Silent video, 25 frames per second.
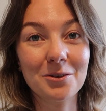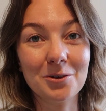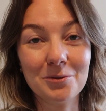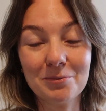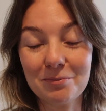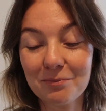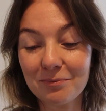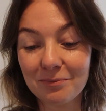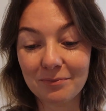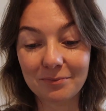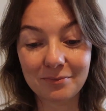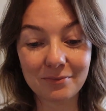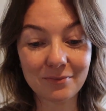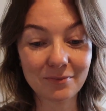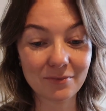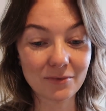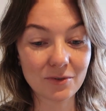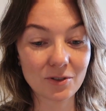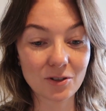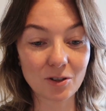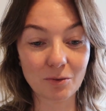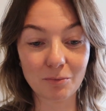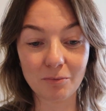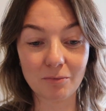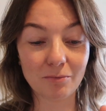them
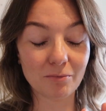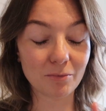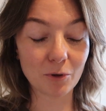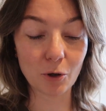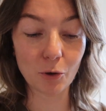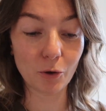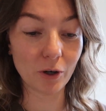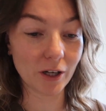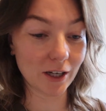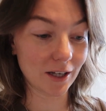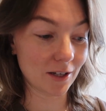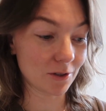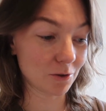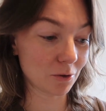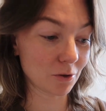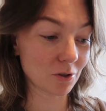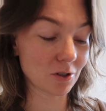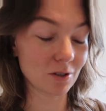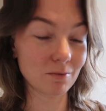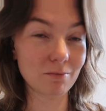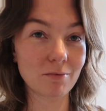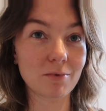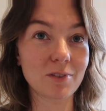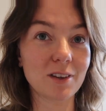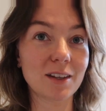some cookies or
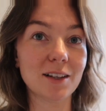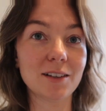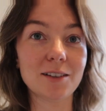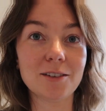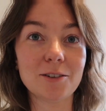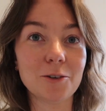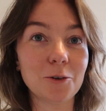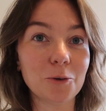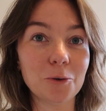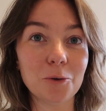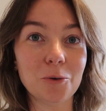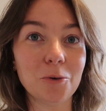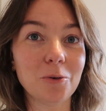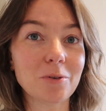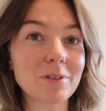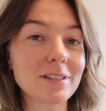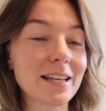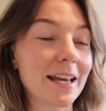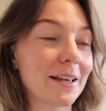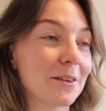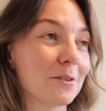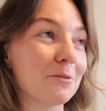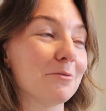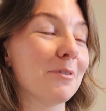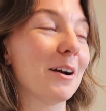something, or
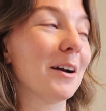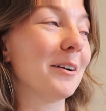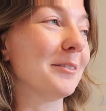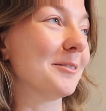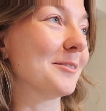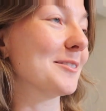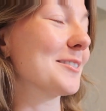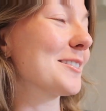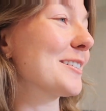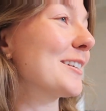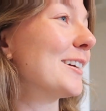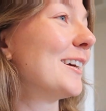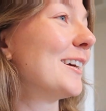take them round.